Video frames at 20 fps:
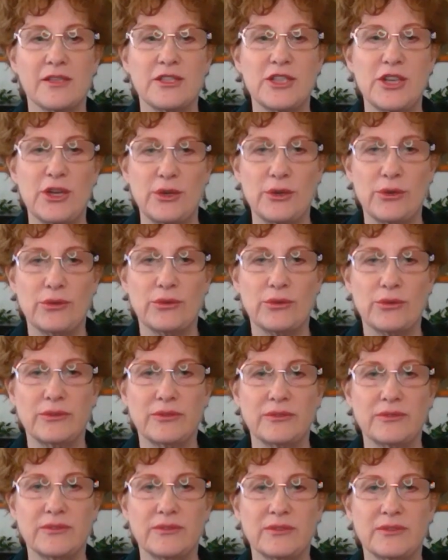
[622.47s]
2,
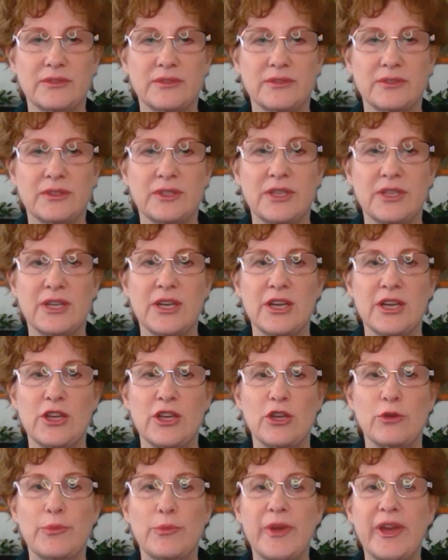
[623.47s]

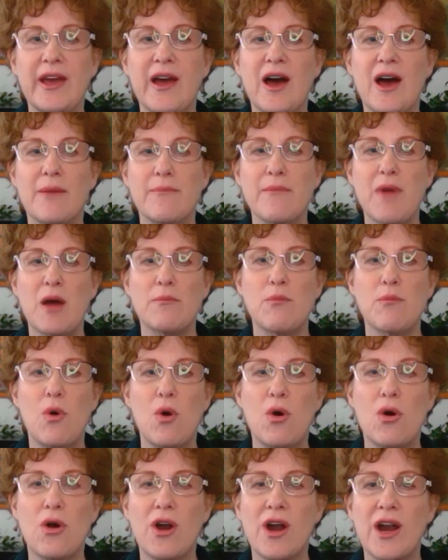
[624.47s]
you become
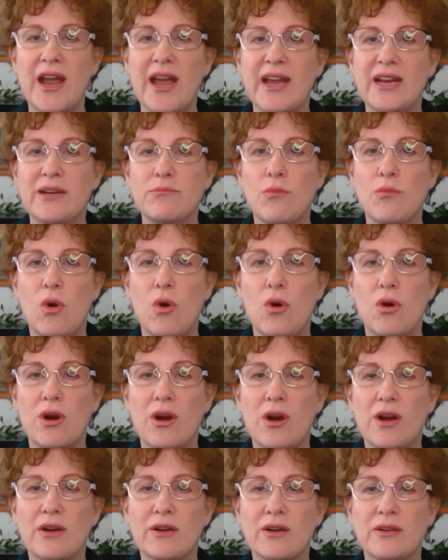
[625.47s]
more and
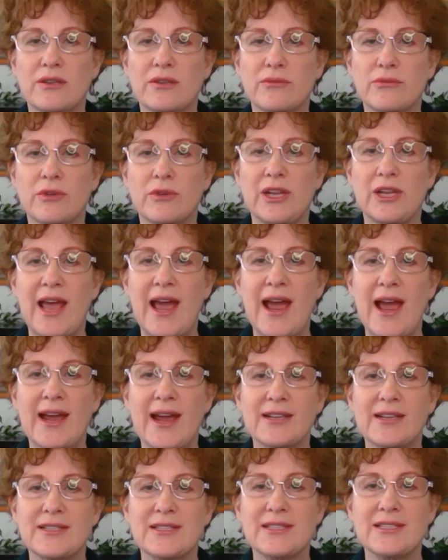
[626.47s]
more
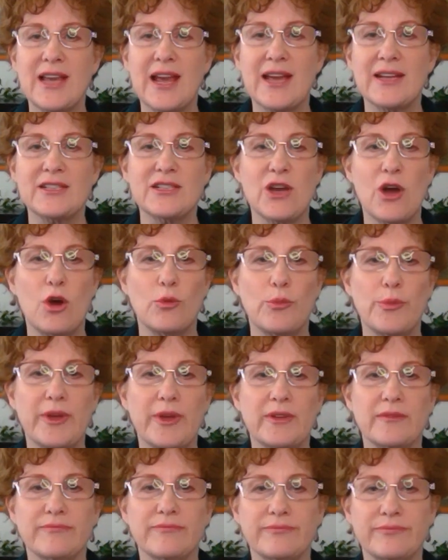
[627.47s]
relaxed and
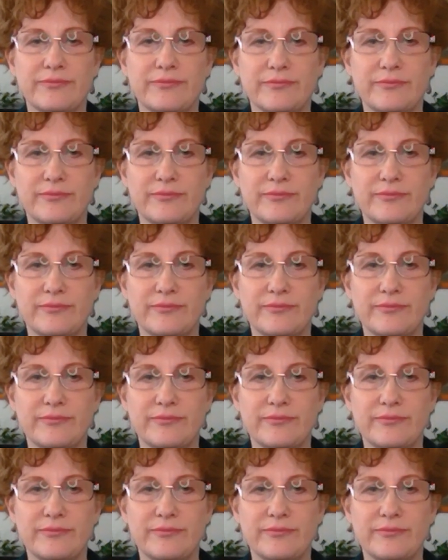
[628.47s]
open.